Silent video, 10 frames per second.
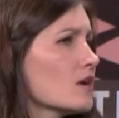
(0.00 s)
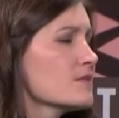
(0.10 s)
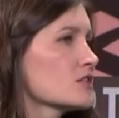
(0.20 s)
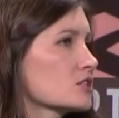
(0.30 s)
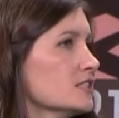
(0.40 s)
I
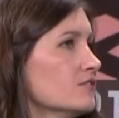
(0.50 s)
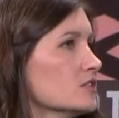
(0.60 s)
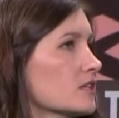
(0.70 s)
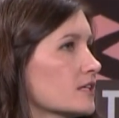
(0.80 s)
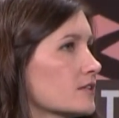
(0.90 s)
mean,
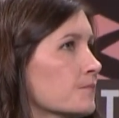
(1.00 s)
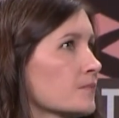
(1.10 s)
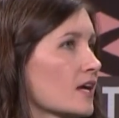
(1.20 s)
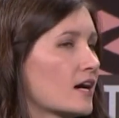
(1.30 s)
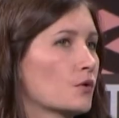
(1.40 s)
even like
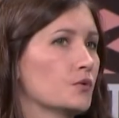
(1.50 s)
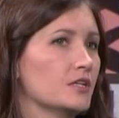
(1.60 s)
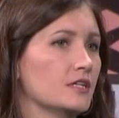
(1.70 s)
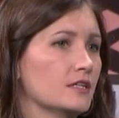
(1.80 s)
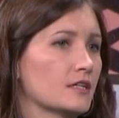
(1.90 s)
how
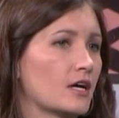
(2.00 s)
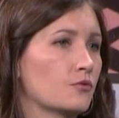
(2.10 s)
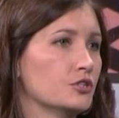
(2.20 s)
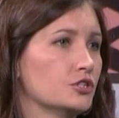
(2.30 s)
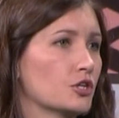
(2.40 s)
we how
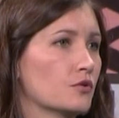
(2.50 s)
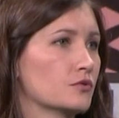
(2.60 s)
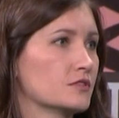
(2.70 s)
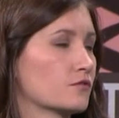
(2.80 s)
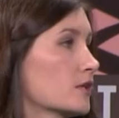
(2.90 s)
we show
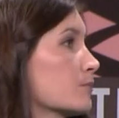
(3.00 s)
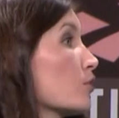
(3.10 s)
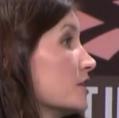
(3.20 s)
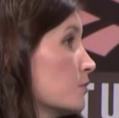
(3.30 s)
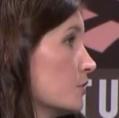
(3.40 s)
different like
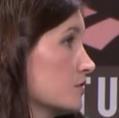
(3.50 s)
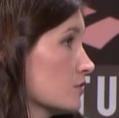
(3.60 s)
price points,